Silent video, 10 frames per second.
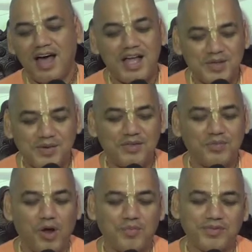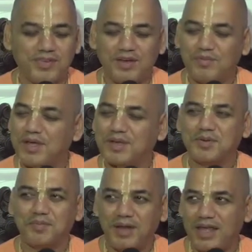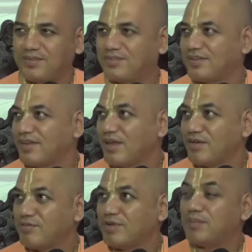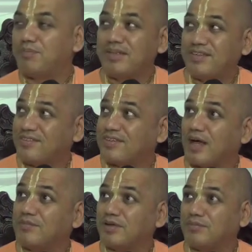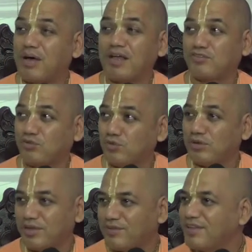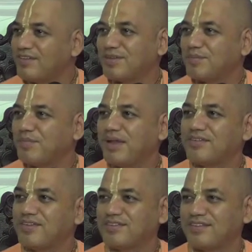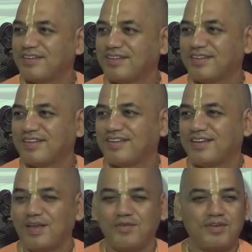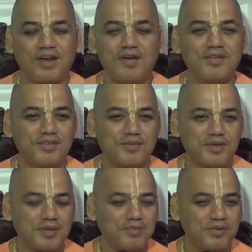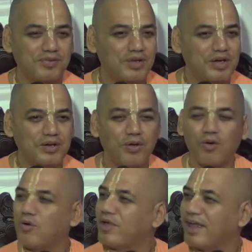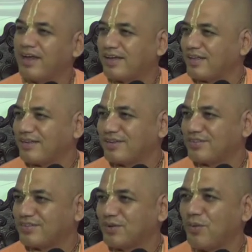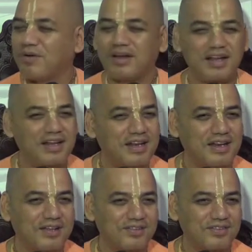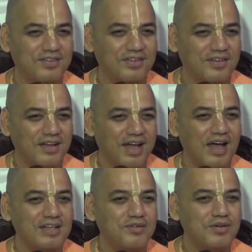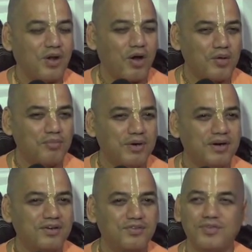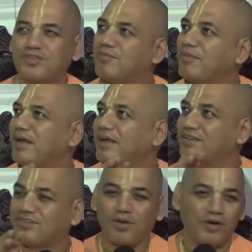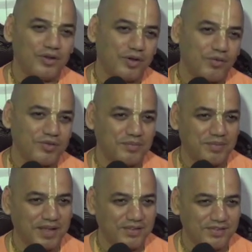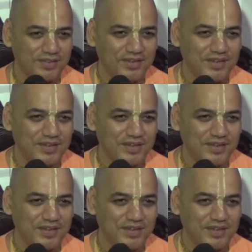Otherwise, Prabhupada said it will become a place where the pigeons come and pass tool. You have seen some places. If you travel some temples, there is no caretakers, no cleanliness, and there be a lot of birds which have made nest all around the place.